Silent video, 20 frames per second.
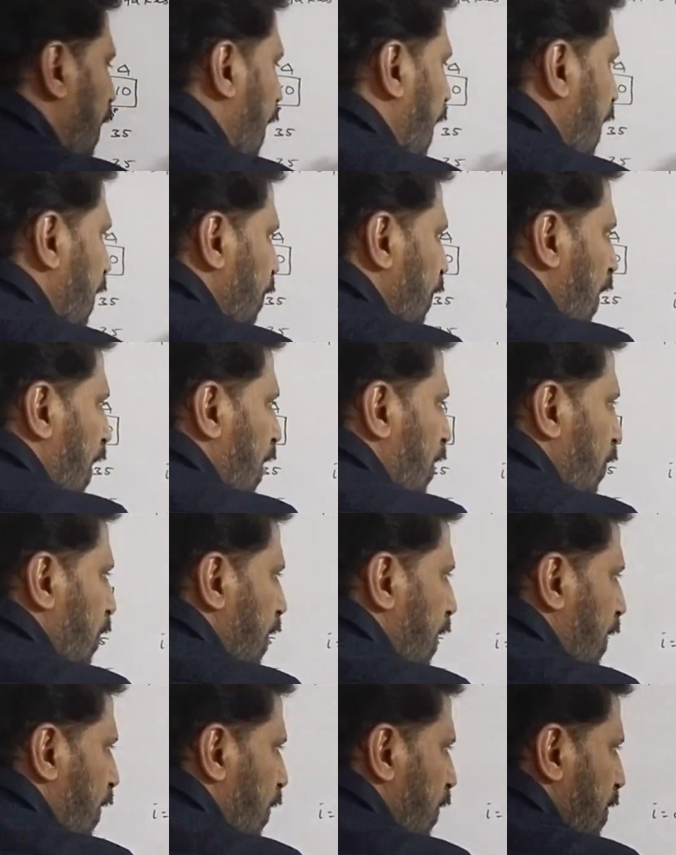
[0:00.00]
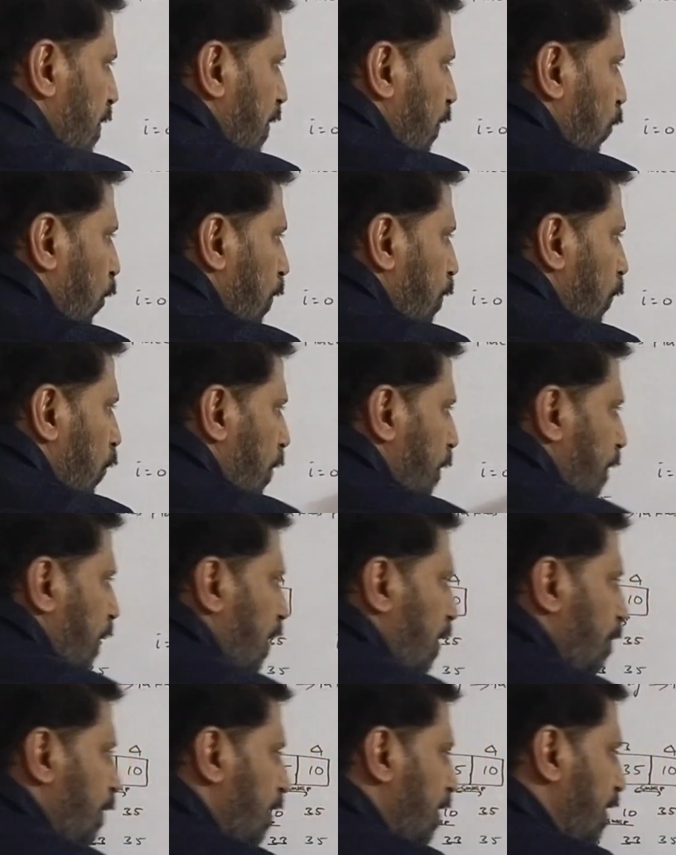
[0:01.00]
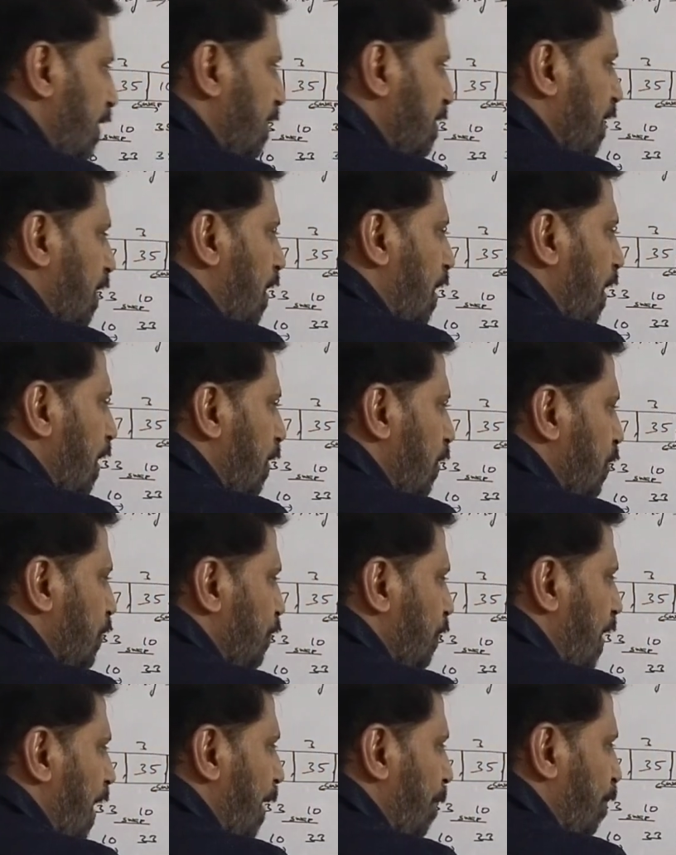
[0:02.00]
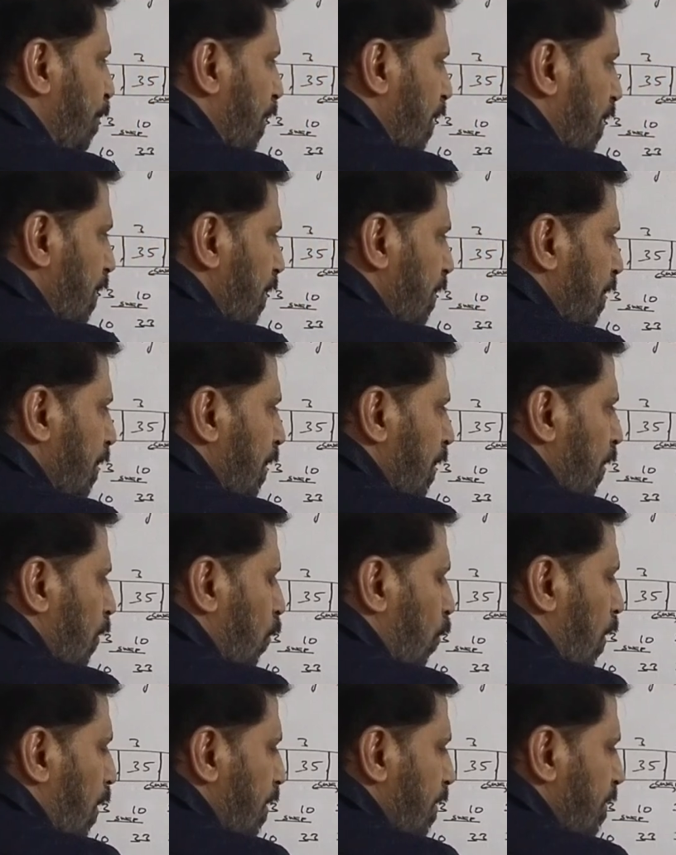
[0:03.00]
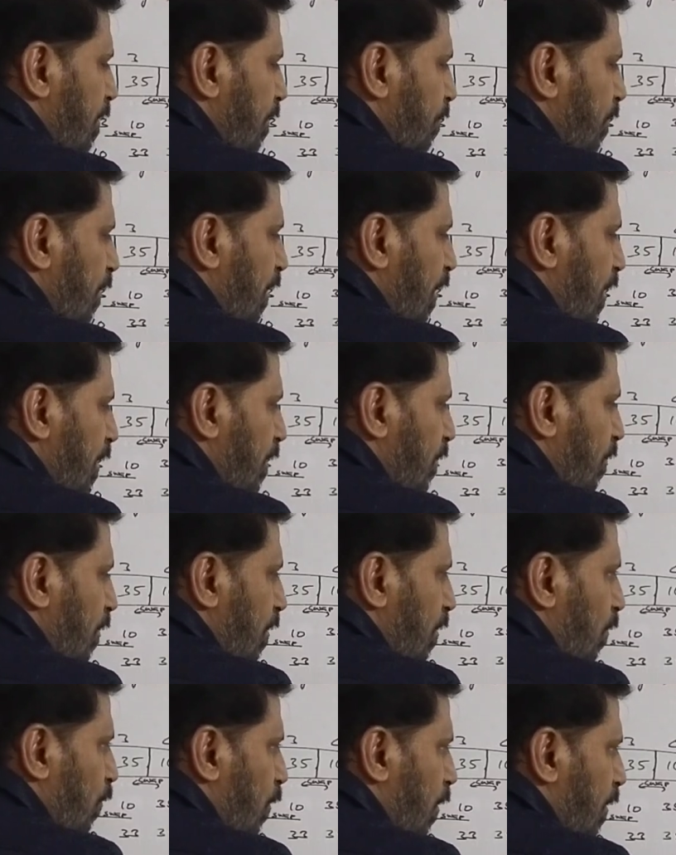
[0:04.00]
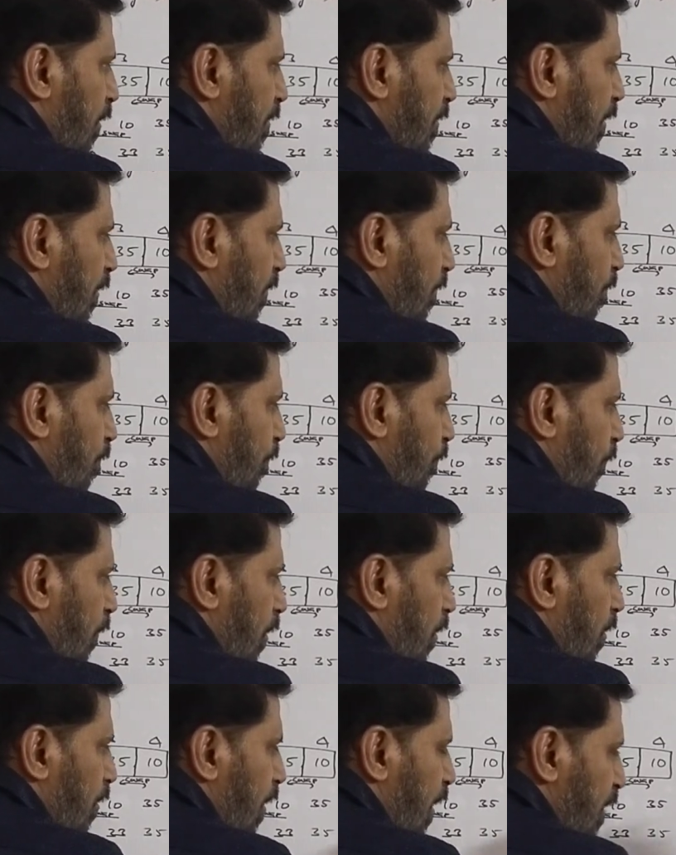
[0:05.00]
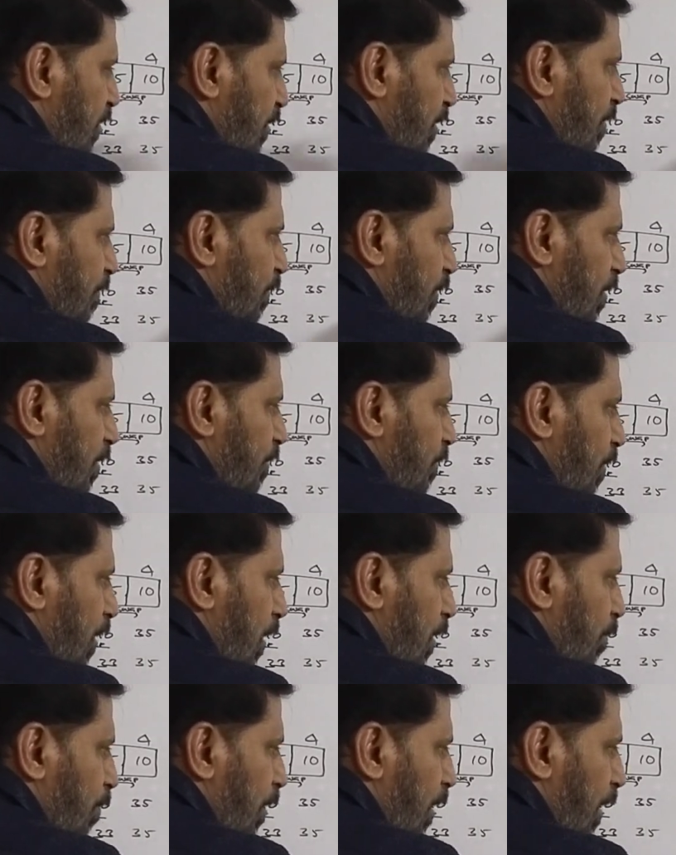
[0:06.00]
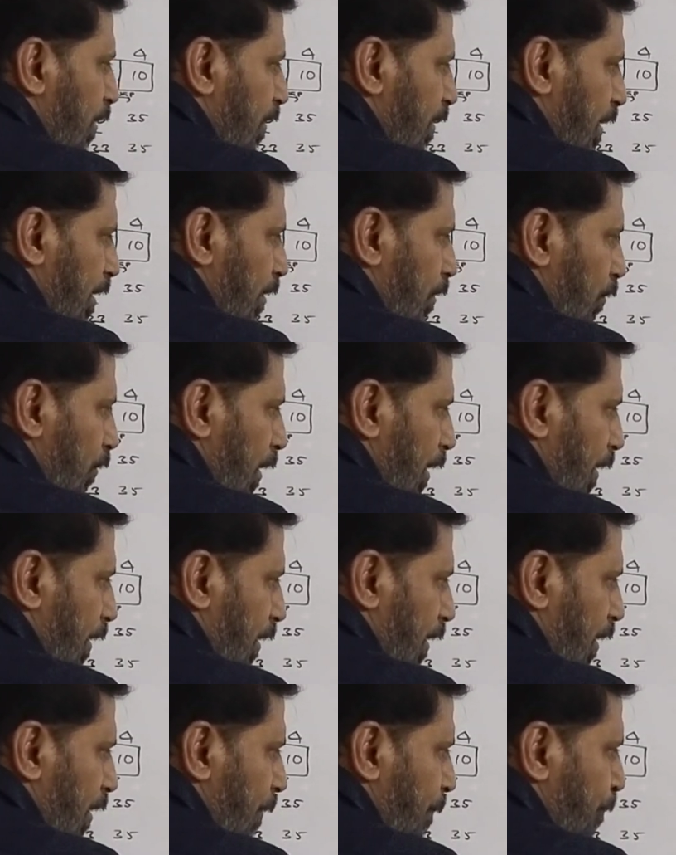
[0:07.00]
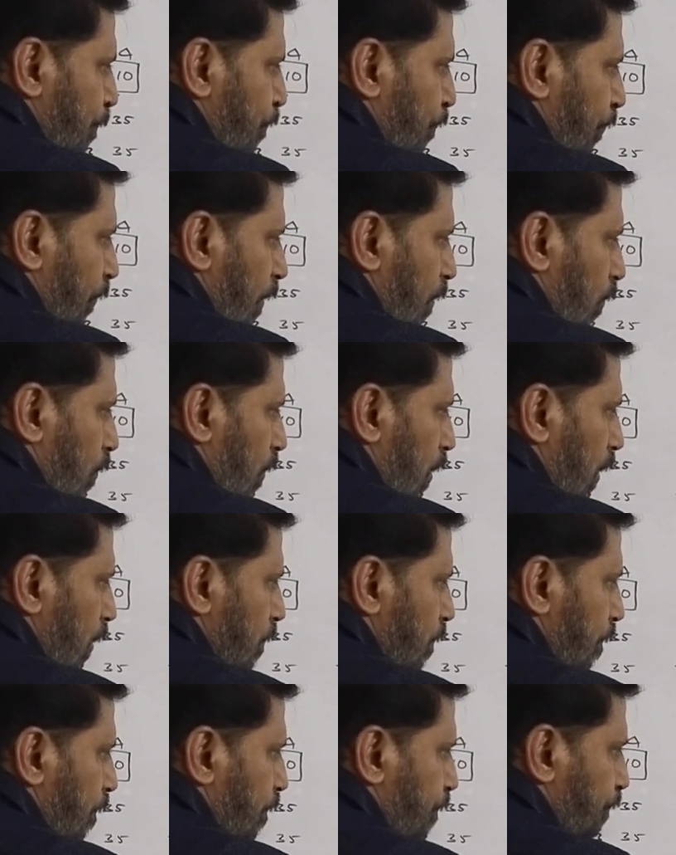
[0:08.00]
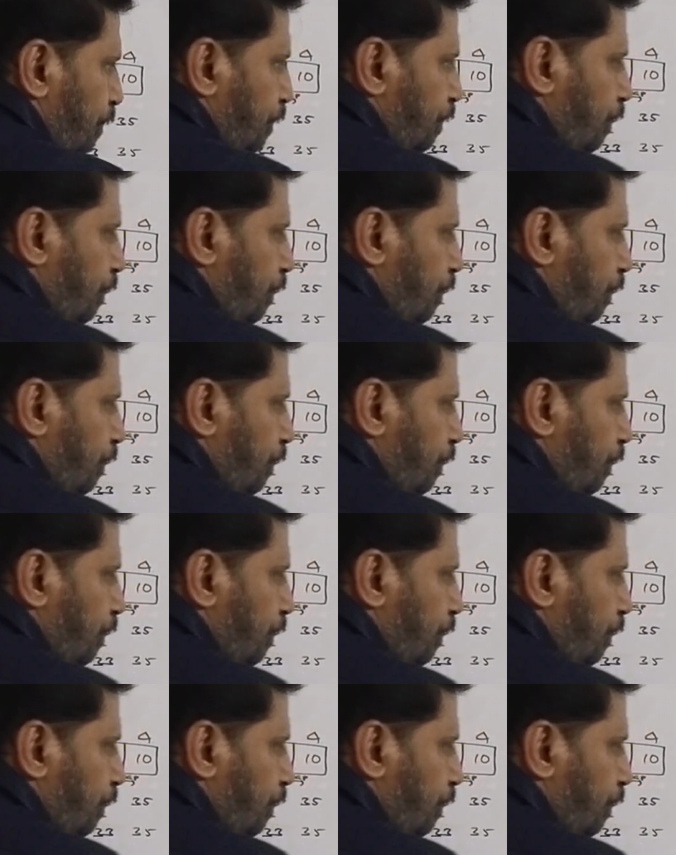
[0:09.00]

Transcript: and we are introducing one more variable, it is called swapped. What is the nature of this variable? I will tell you later. Okay.